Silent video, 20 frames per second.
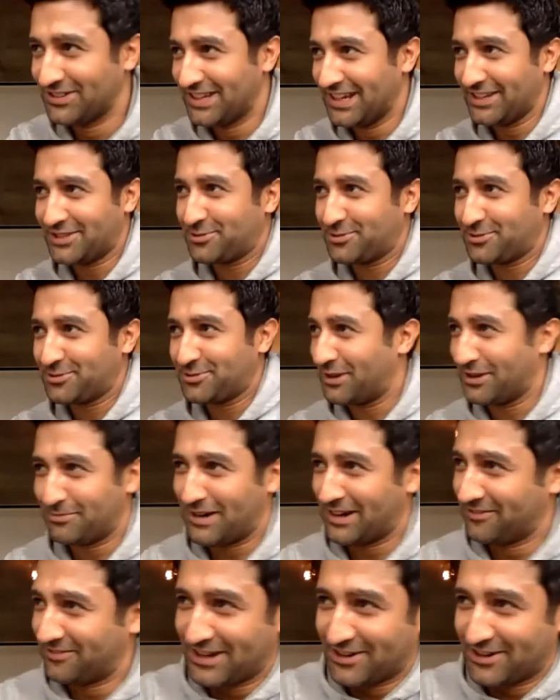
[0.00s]
Nate's one of
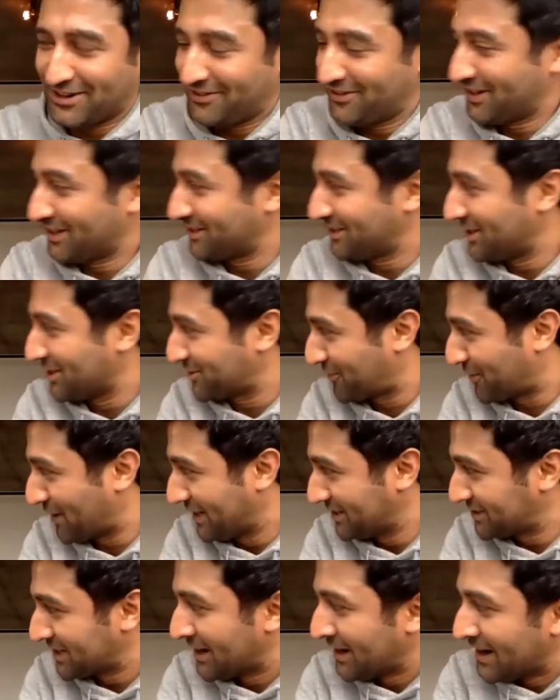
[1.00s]
my very, very close
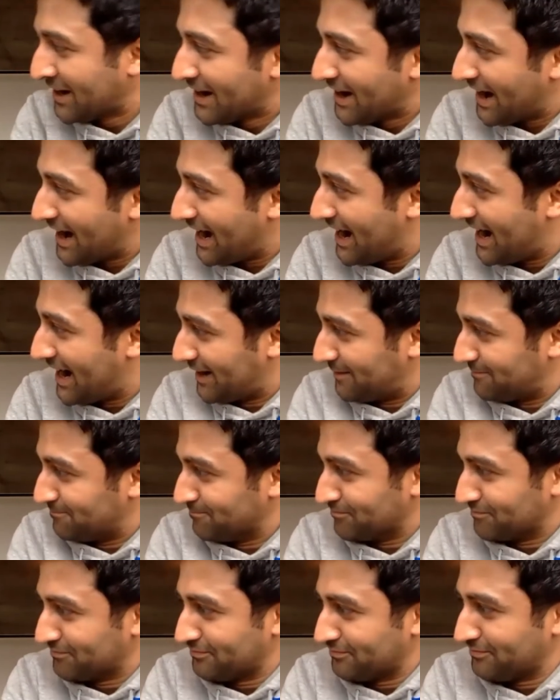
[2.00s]
friends.
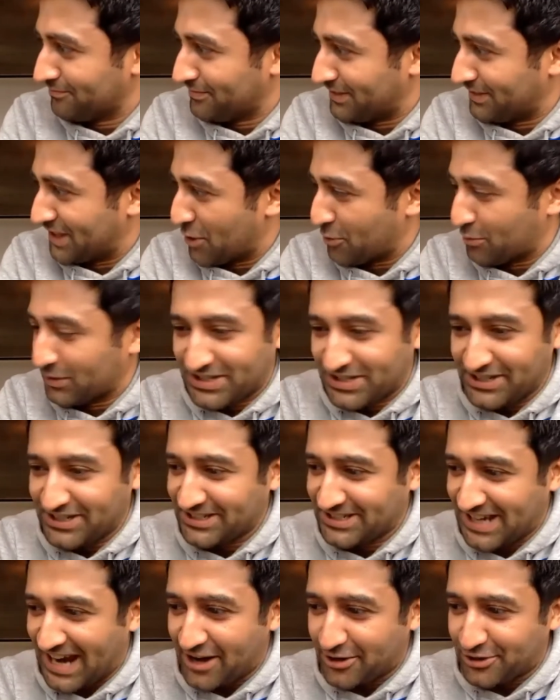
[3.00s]
There was an
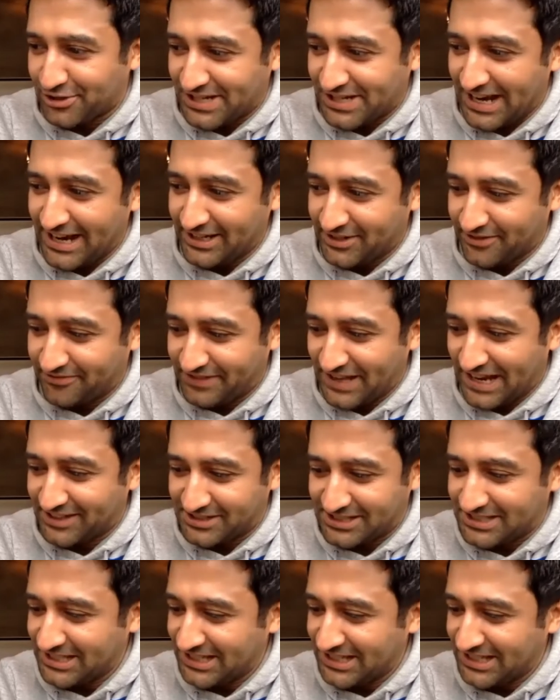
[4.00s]
entire take of that
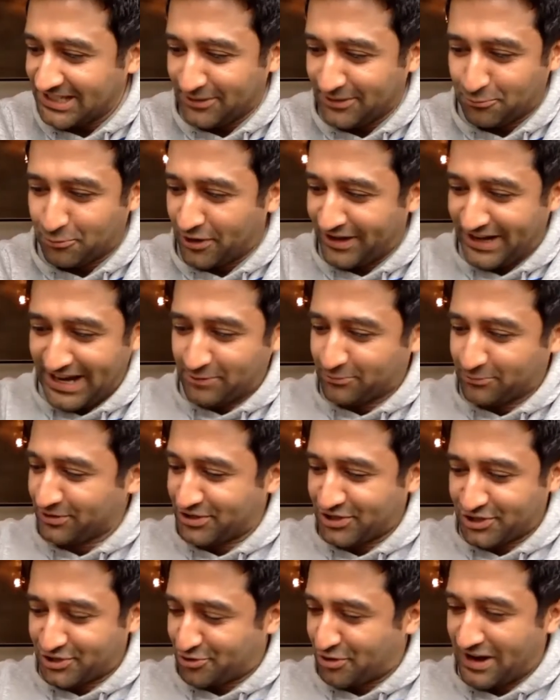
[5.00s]
scene where Nate was
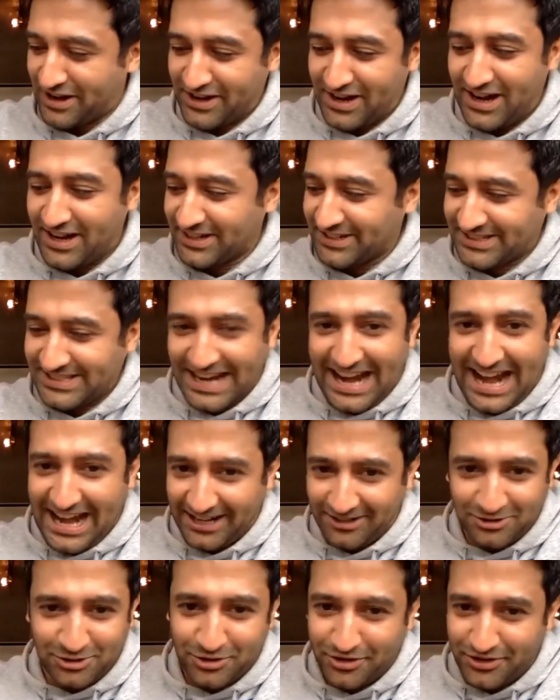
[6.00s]
just trying to
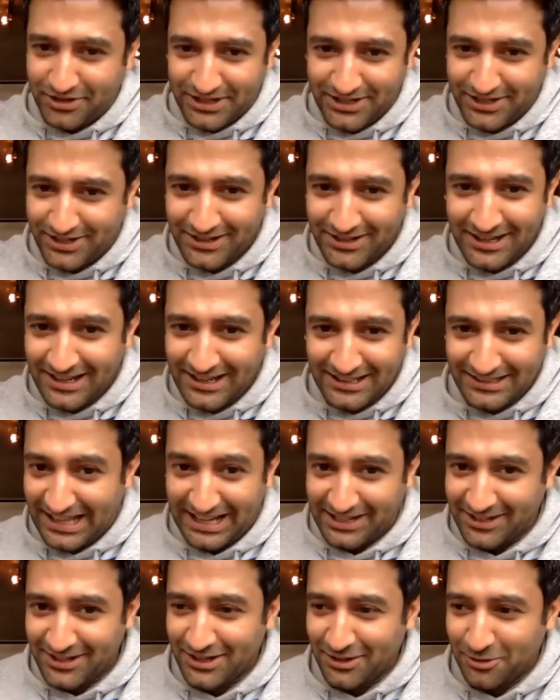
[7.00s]
untangle
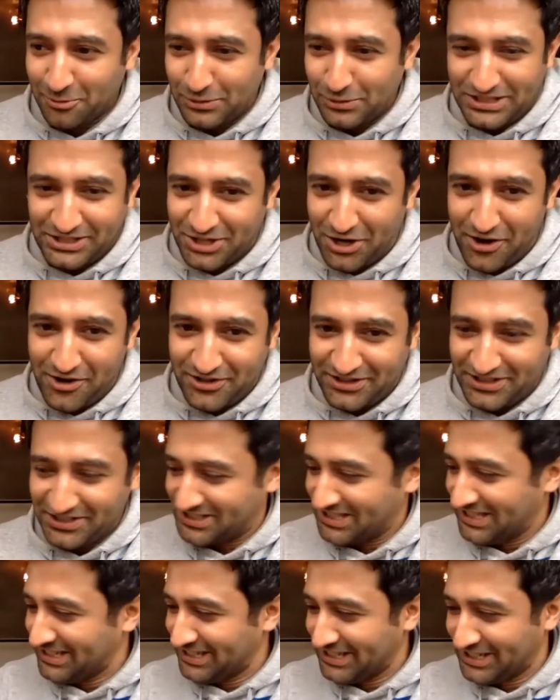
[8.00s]
we started the
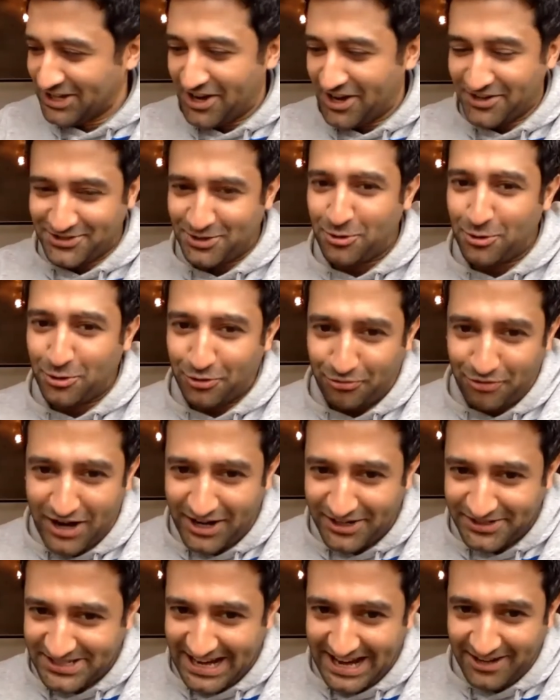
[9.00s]
scene, he got his whole
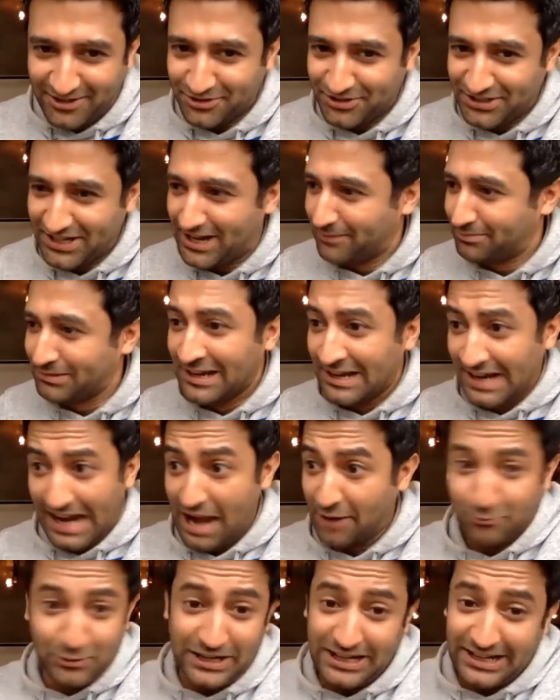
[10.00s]
rod tangled up,
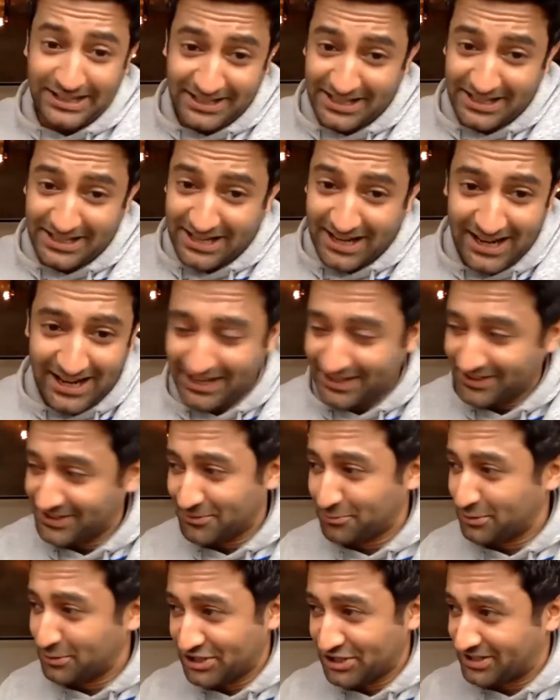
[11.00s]
and we didn't cut.
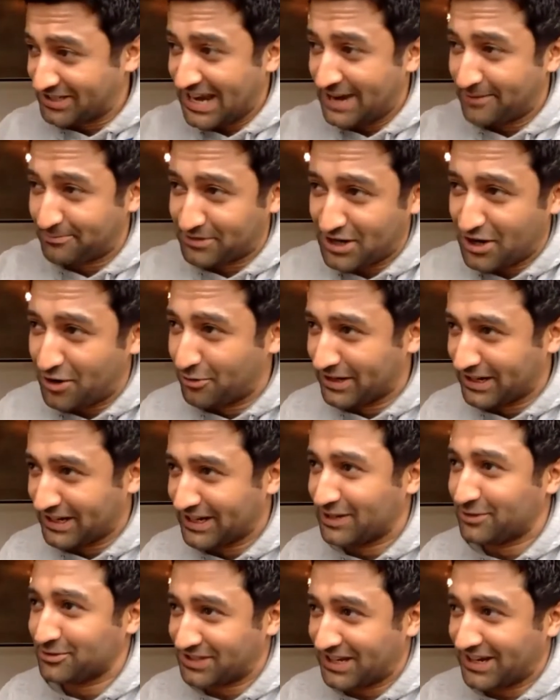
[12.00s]
We just kept going.
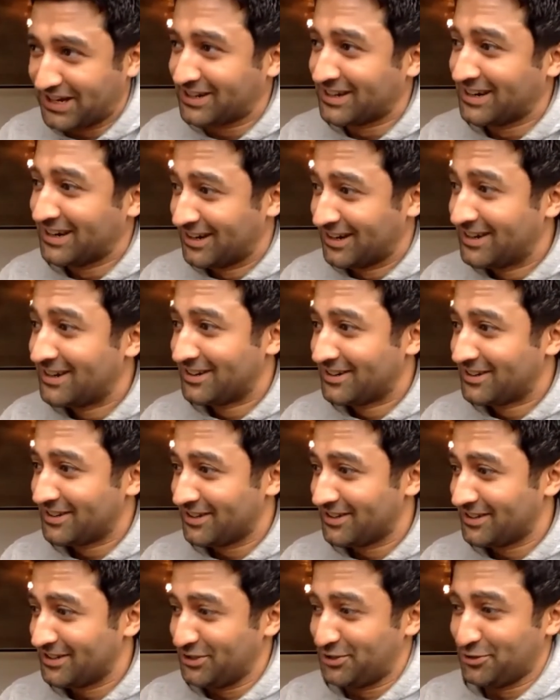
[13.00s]
And I was like,
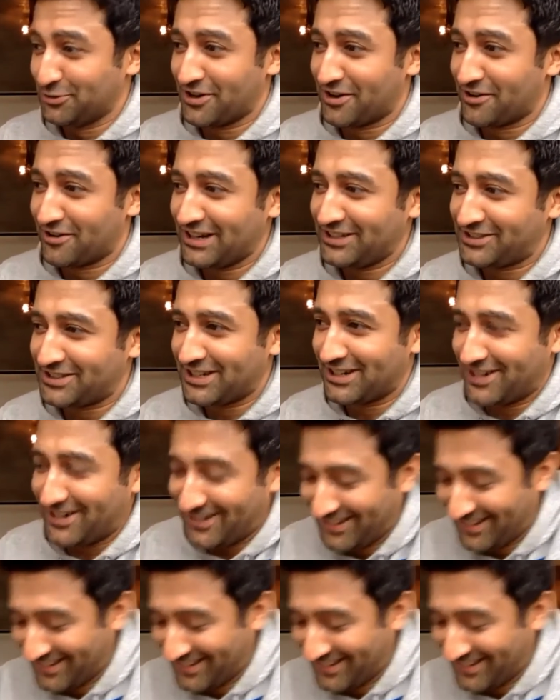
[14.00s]
you doing all right there?